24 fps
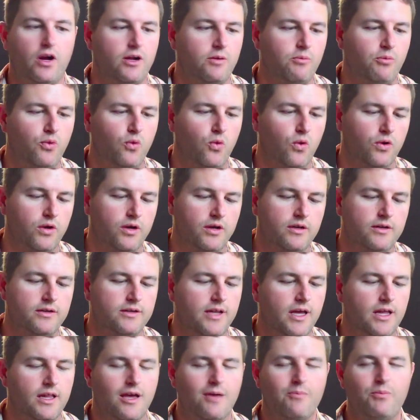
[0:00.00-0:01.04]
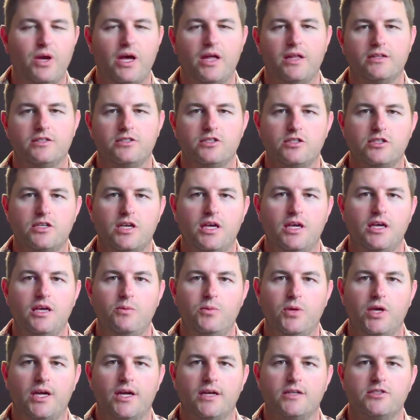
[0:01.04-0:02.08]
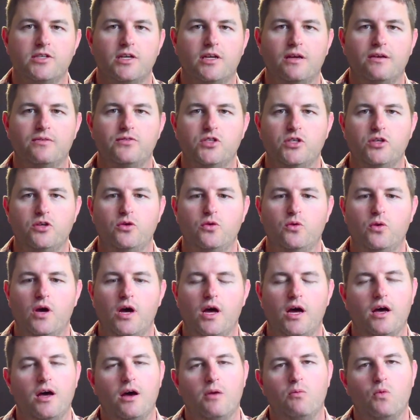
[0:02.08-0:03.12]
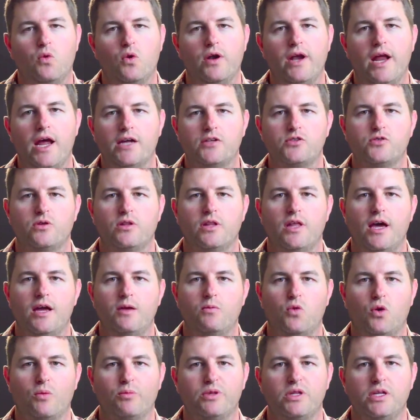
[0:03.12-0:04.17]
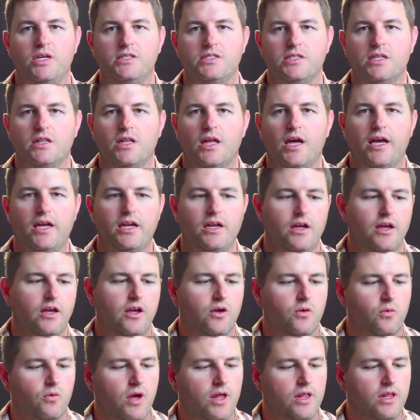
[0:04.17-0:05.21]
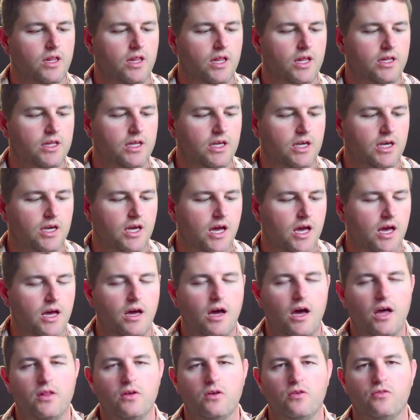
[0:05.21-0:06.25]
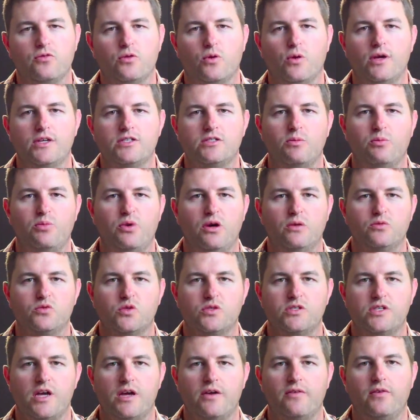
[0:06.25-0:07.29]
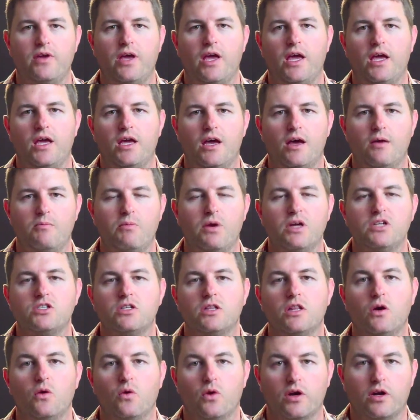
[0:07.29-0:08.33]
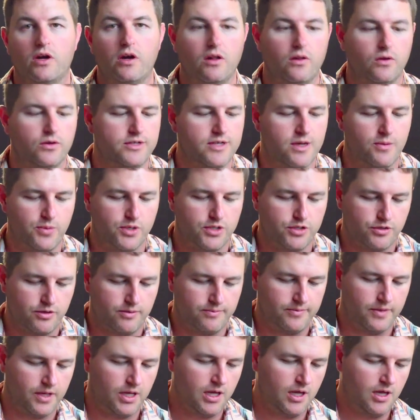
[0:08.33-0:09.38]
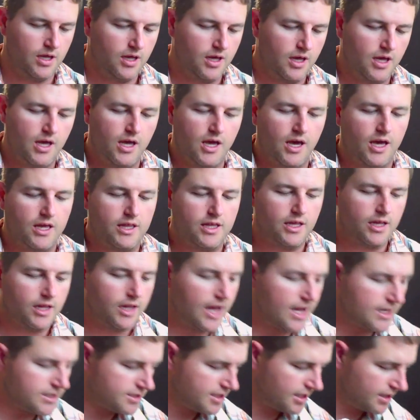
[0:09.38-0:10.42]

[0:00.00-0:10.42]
important. Daylight balance is key because it gives you a more natural light, a more pleasing light, rather than the other fluorescent bulbs which have a much lower color temperature. And then the last thing